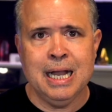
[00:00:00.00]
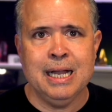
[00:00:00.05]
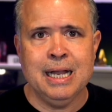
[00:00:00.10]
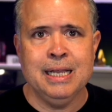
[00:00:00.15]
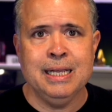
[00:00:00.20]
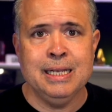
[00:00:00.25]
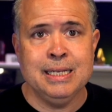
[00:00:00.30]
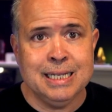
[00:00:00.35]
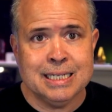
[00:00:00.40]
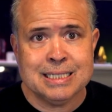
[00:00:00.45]

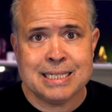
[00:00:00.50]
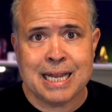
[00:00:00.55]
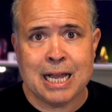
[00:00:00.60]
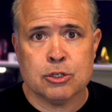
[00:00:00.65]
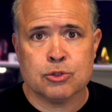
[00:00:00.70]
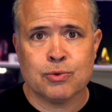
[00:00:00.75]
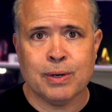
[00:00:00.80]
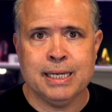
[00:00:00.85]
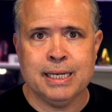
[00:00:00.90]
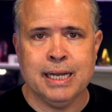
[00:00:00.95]
In this
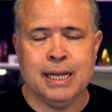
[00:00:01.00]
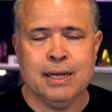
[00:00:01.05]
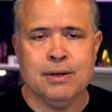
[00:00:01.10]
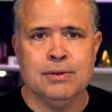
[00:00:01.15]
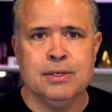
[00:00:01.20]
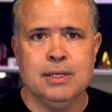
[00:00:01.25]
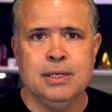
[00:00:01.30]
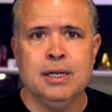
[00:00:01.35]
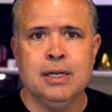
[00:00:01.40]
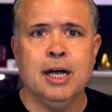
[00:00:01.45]
house right now,
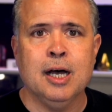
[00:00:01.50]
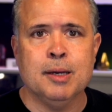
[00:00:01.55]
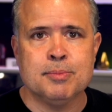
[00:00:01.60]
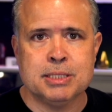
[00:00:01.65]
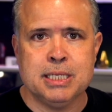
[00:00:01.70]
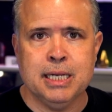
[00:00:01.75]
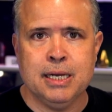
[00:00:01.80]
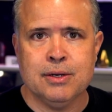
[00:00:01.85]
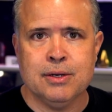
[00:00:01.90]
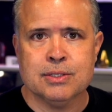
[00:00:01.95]

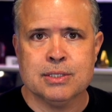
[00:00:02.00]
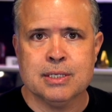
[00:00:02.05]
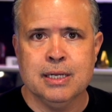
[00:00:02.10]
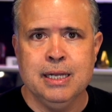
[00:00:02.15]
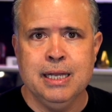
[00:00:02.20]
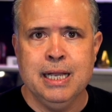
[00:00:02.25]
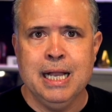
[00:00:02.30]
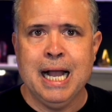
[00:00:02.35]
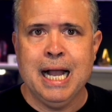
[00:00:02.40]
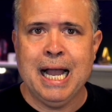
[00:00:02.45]
upstairs,
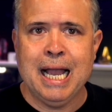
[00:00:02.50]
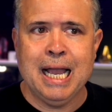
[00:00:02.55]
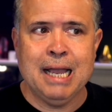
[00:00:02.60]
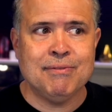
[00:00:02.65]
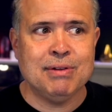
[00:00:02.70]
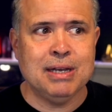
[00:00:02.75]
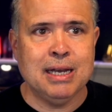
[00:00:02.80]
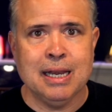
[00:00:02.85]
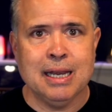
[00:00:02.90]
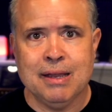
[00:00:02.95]
I
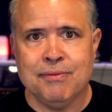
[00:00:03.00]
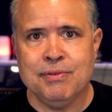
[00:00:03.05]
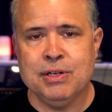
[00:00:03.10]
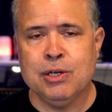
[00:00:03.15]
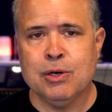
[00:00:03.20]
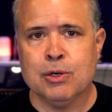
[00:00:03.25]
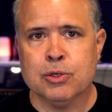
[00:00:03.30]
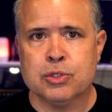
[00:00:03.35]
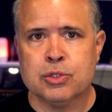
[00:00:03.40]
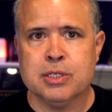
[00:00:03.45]
have an
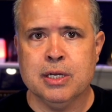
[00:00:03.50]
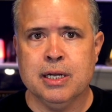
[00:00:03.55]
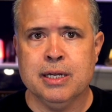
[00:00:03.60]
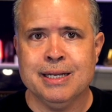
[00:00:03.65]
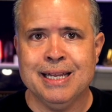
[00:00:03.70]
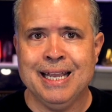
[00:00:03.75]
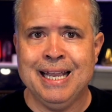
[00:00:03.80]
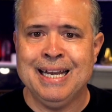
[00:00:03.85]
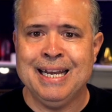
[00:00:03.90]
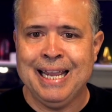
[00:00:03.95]
11-year-old
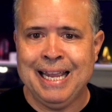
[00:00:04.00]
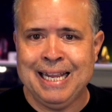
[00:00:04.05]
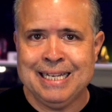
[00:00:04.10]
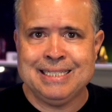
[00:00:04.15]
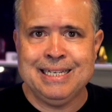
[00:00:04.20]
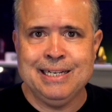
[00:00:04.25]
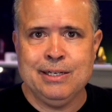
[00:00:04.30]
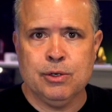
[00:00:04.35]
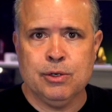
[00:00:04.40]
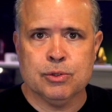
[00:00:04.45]
son and an
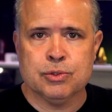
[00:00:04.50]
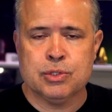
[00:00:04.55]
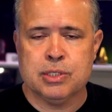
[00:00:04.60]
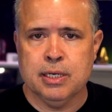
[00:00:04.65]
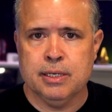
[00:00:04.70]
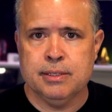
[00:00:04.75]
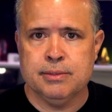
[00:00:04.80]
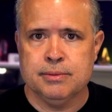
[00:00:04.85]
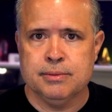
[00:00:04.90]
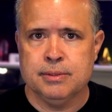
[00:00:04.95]
18-year-old
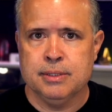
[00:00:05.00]
son.